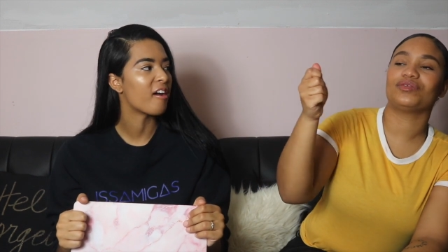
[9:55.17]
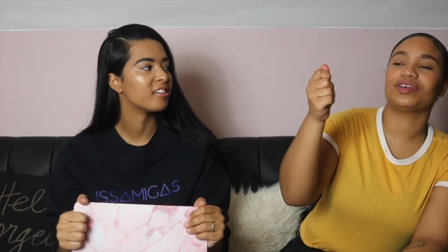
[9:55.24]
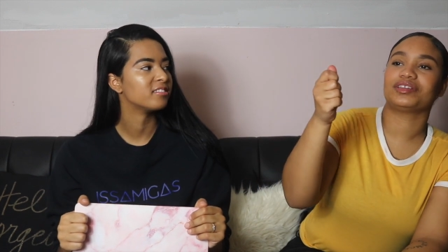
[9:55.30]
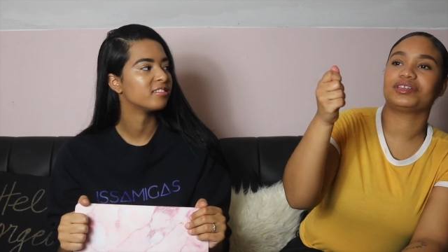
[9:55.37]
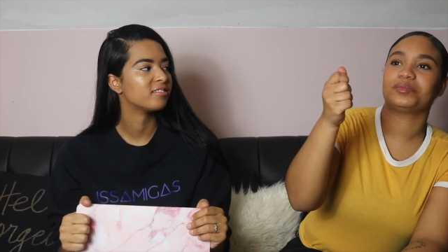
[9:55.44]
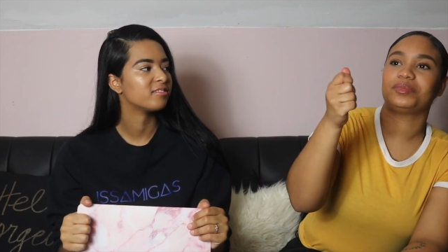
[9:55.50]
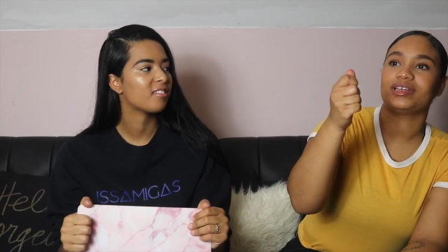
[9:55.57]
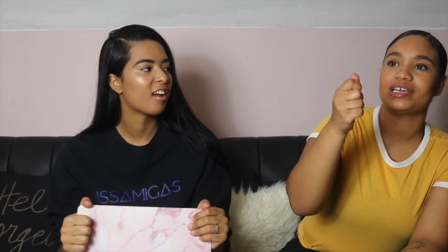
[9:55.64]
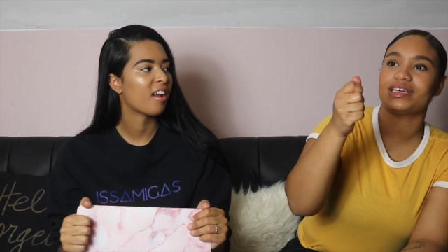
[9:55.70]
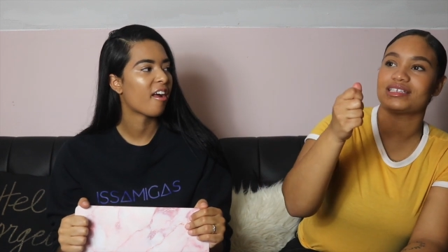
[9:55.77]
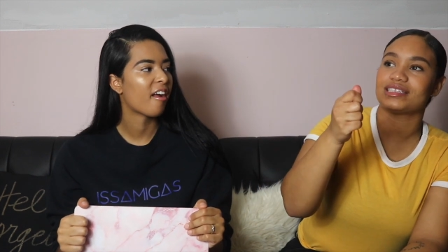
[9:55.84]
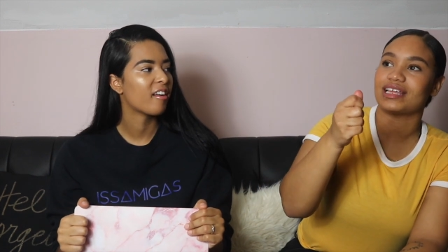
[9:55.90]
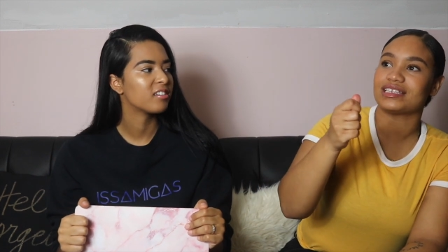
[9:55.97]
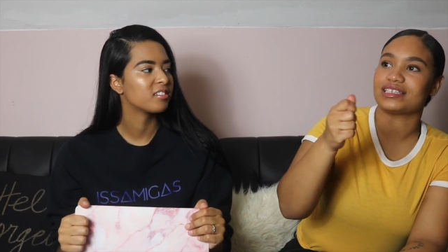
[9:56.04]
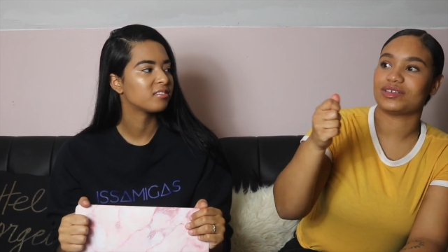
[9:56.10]
Speaker 1: like, the
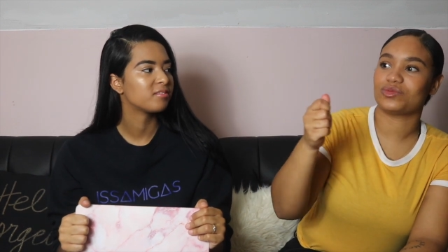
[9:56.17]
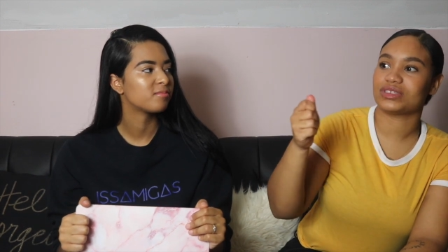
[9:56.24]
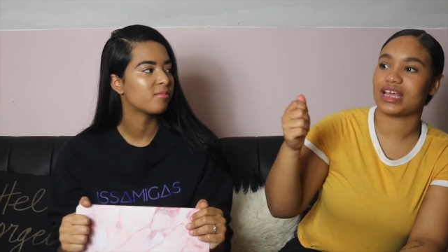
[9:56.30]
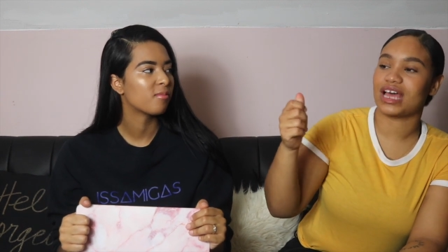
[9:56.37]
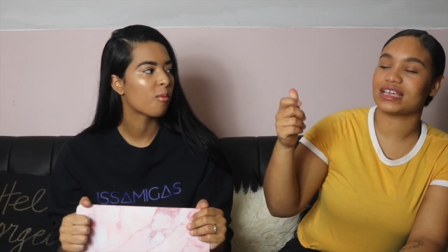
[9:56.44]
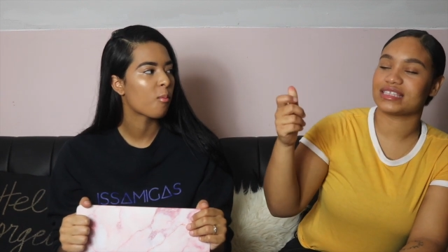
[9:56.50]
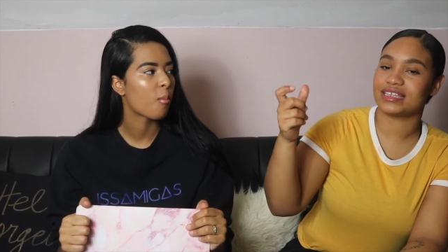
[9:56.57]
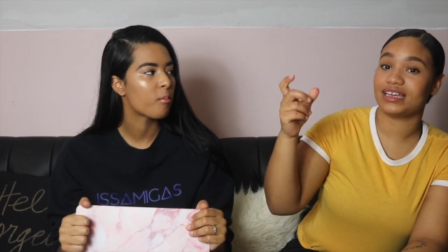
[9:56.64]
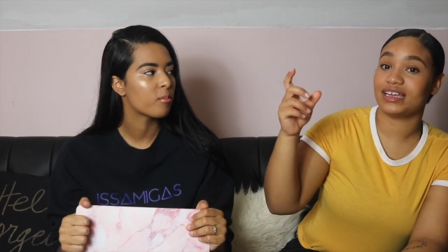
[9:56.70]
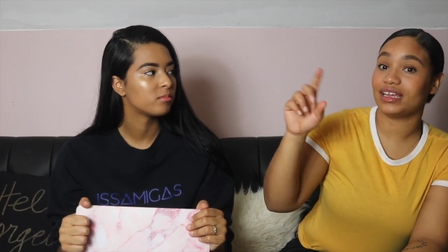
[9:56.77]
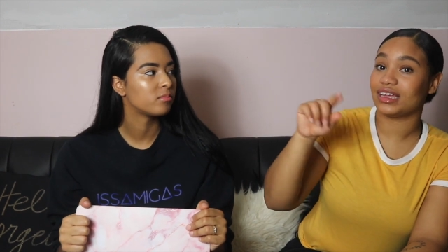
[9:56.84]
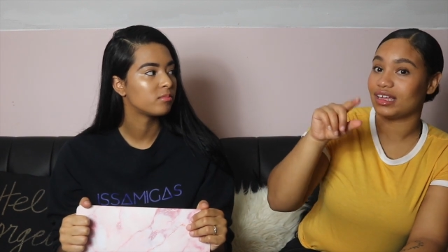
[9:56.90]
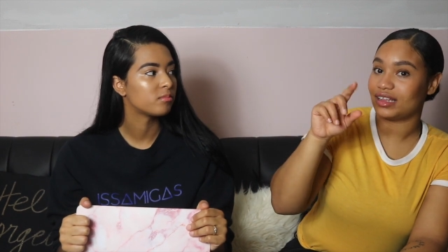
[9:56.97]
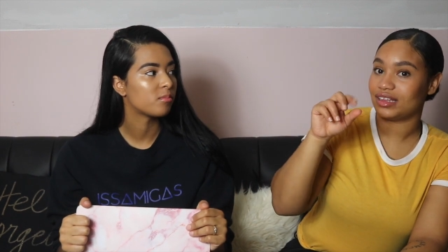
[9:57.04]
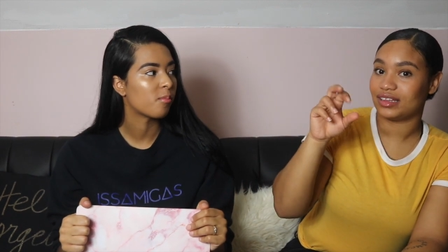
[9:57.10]
place as he was
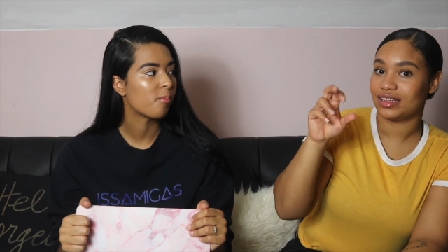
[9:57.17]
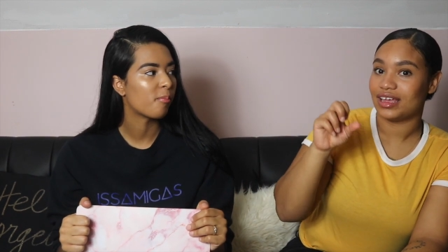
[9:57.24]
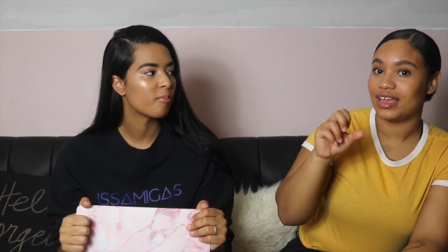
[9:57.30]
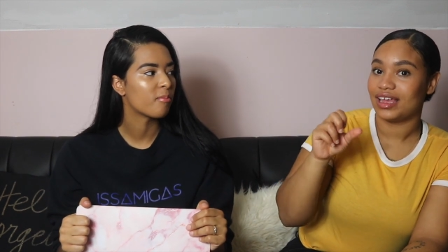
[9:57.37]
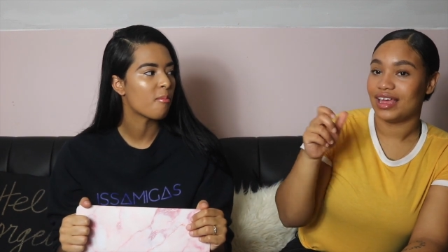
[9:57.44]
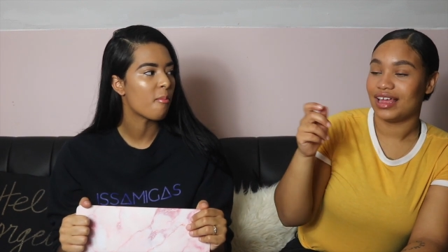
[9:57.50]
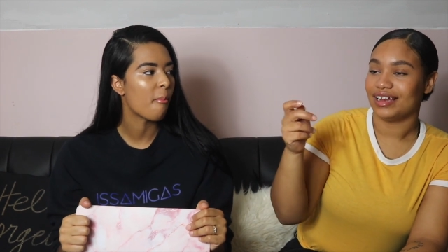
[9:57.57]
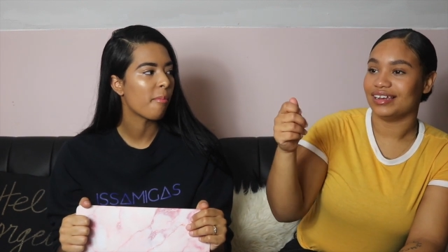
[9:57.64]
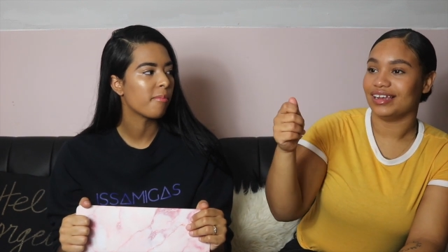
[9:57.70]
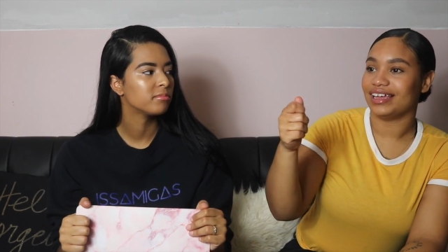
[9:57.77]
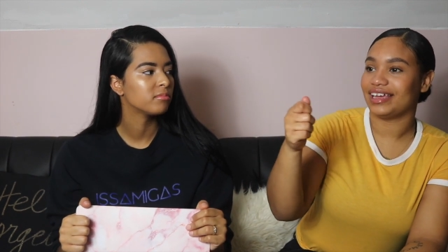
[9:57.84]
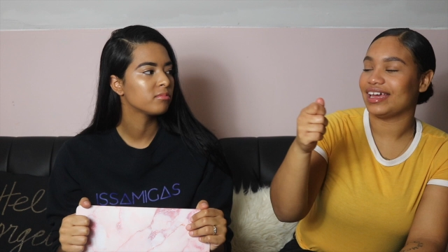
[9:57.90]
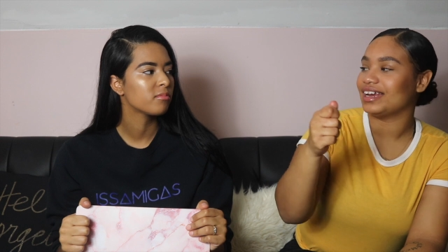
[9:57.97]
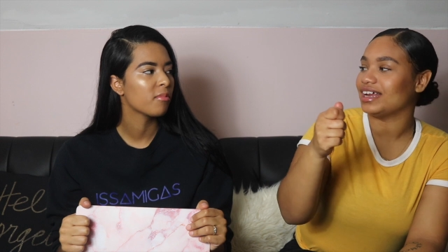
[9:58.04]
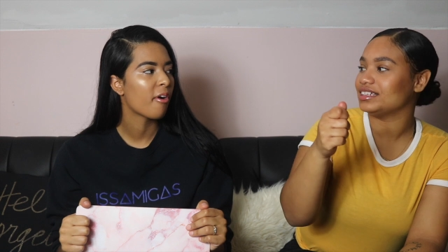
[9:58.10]
exiting,
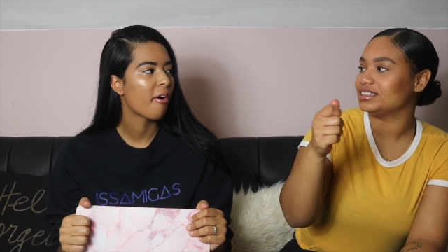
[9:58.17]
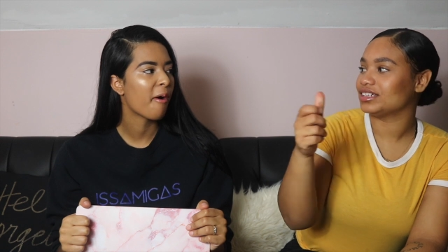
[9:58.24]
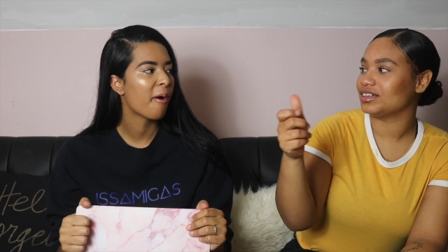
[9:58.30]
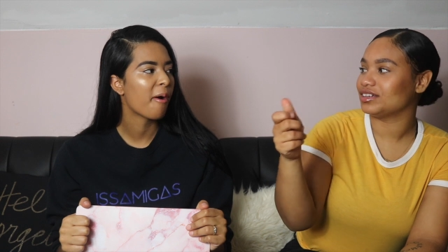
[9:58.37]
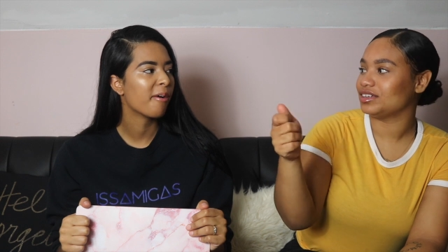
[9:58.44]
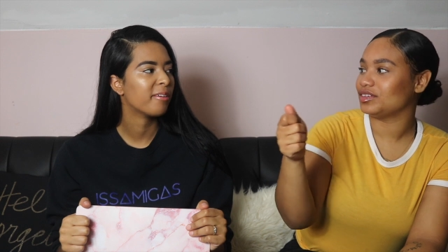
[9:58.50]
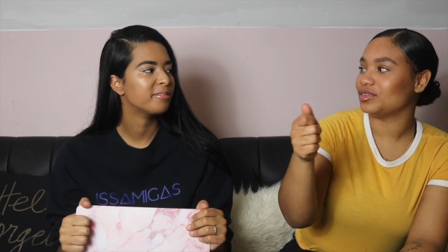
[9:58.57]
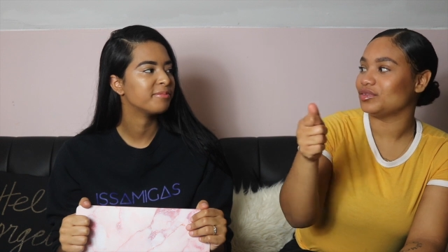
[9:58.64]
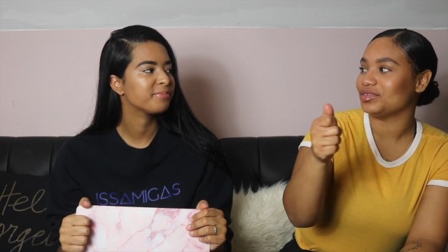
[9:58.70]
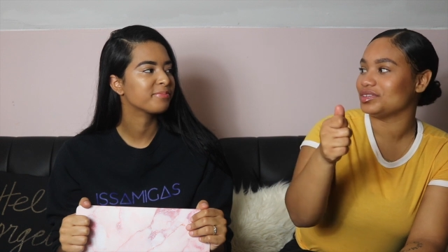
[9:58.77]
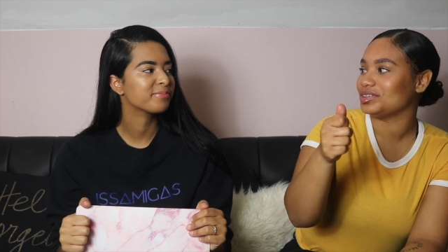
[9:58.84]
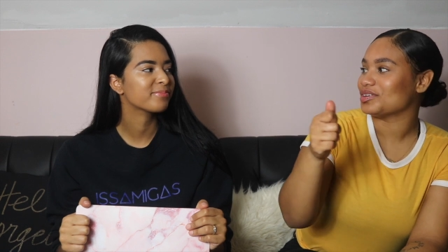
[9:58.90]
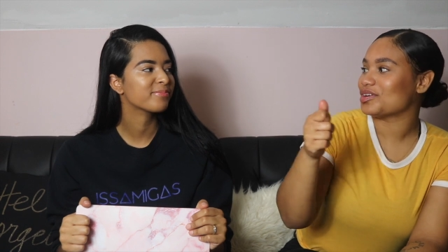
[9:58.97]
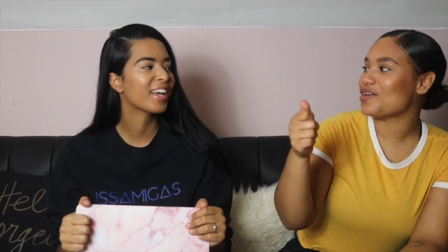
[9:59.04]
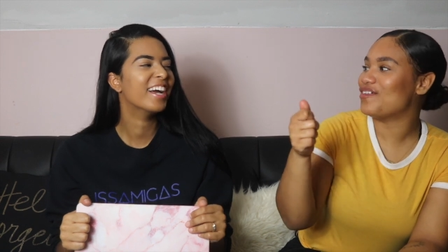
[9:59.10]
like, and I took a little
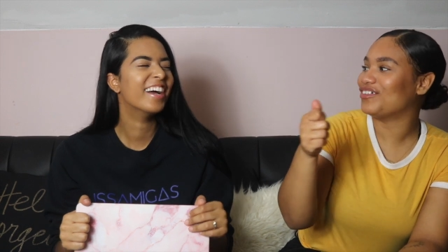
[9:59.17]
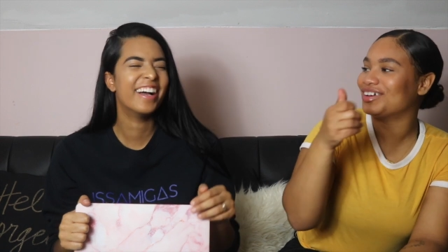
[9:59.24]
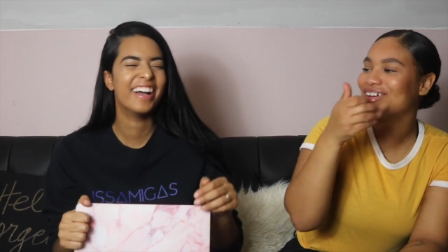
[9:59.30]
video.